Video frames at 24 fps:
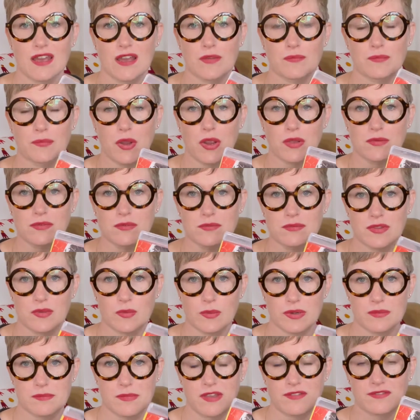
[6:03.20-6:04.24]
probably one
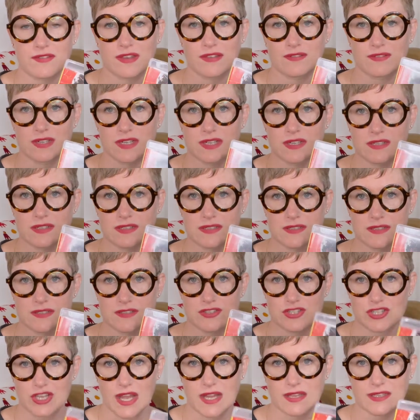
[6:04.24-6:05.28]
of my favorite
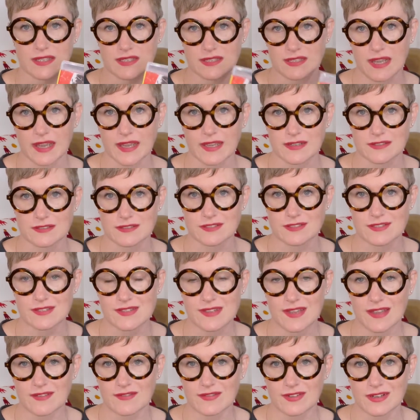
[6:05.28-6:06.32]
Gialli titles
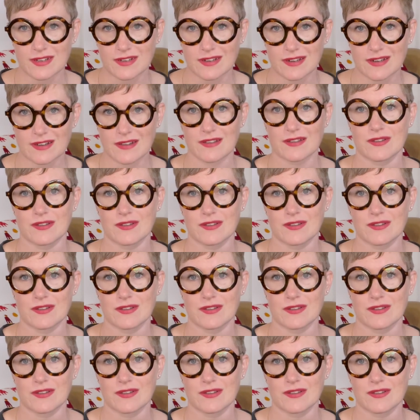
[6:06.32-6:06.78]
ever.